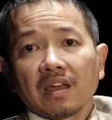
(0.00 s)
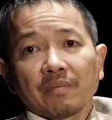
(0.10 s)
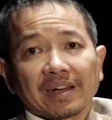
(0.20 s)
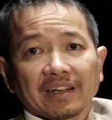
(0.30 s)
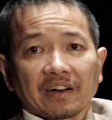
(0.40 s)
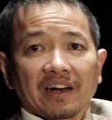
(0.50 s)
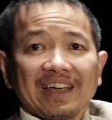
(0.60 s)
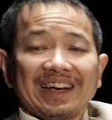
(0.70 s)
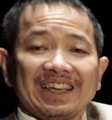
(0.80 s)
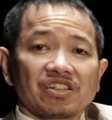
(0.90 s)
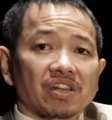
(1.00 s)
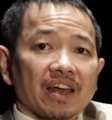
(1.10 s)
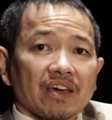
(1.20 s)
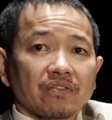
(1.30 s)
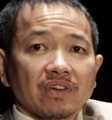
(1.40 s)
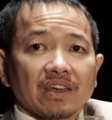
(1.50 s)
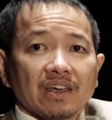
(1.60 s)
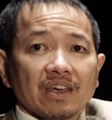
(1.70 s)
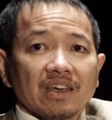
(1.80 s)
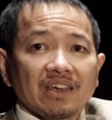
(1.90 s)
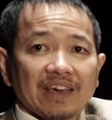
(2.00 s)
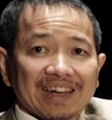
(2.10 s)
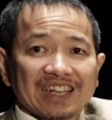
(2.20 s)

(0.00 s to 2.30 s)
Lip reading: But early in his life, he had